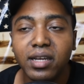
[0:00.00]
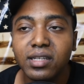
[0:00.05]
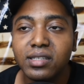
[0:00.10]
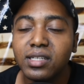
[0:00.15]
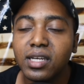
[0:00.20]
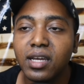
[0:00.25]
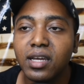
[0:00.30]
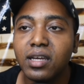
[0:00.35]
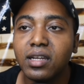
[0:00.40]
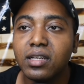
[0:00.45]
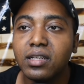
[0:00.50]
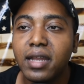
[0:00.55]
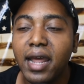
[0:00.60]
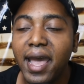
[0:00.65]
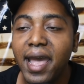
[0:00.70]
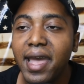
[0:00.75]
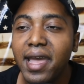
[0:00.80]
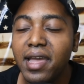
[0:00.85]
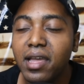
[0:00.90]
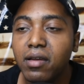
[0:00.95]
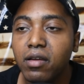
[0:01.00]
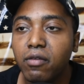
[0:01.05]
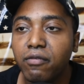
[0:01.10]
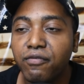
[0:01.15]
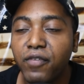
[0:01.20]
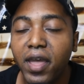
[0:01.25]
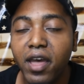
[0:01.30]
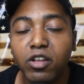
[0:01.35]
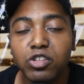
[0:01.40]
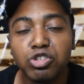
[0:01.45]
because
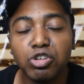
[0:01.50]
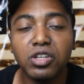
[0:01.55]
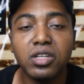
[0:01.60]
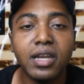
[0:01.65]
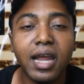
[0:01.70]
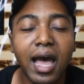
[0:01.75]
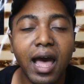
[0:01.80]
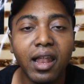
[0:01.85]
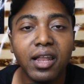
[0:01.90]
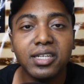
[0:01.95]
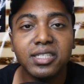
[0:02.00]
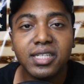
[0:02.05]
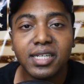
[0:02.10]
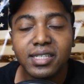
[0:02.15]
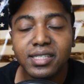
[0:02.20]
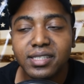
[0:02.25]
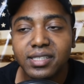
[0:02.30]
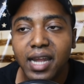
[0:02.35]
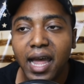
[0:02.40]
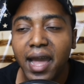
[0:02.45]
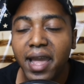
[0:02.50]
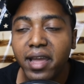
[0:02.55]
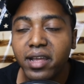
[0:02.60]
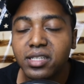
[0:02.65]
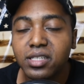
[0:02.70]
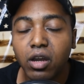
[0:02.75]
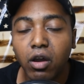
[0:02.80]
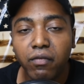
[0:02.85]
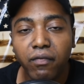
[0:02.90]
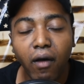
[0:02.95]
they fail to acknowledge that
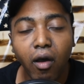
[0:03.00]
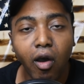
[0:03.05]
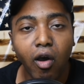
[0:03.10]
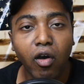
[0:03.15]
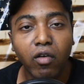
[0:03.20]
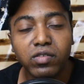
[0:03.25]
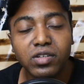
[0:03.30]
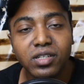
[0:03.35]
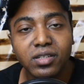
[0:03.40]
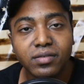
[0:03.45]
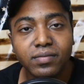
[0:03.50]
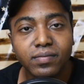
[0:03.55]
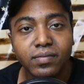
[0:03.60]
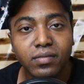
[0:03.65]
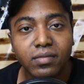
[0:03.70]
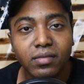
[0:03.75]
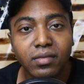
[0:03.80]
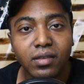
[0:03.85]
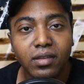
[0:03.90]
science evolves.